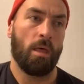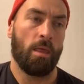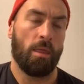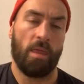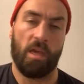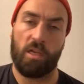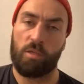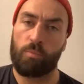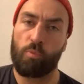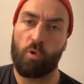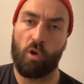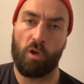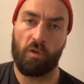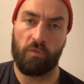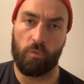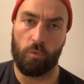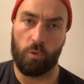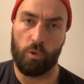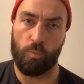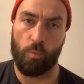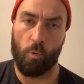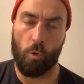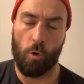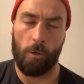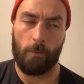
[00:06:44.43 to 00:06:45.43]
this beautiful
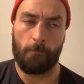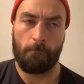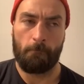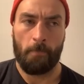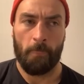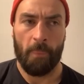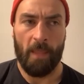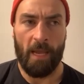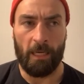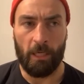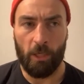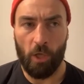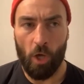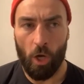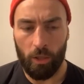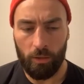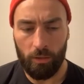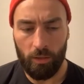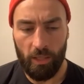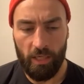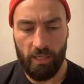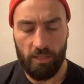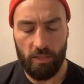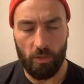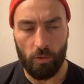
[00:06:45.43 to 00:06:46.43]
sport. And
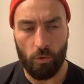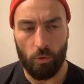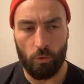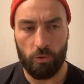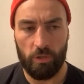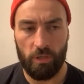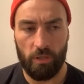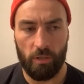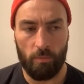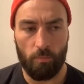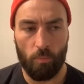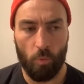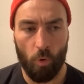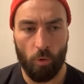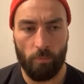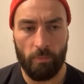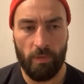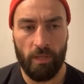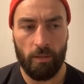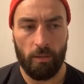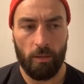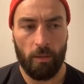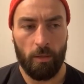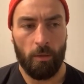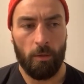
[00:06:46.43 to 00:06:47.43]
currently, as it goes at the
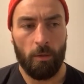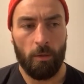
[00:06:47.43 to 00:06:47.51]
moment,